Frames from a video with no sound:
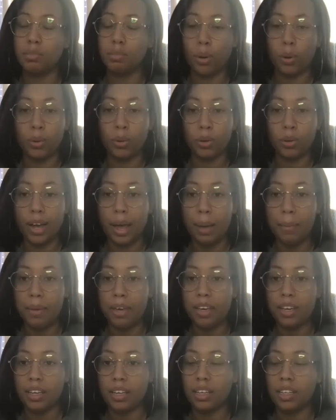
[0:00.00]

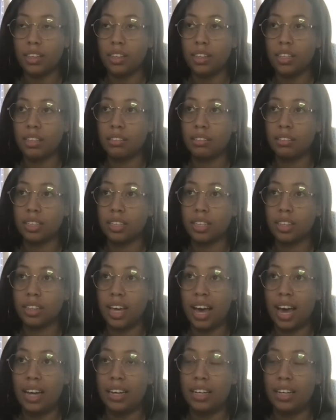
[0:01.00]
programming and things like
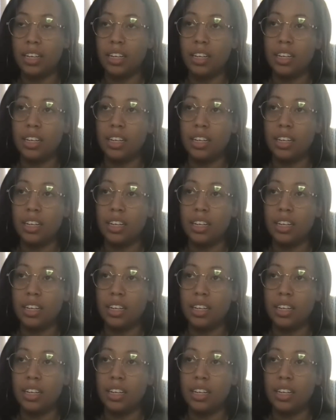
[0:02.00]
that,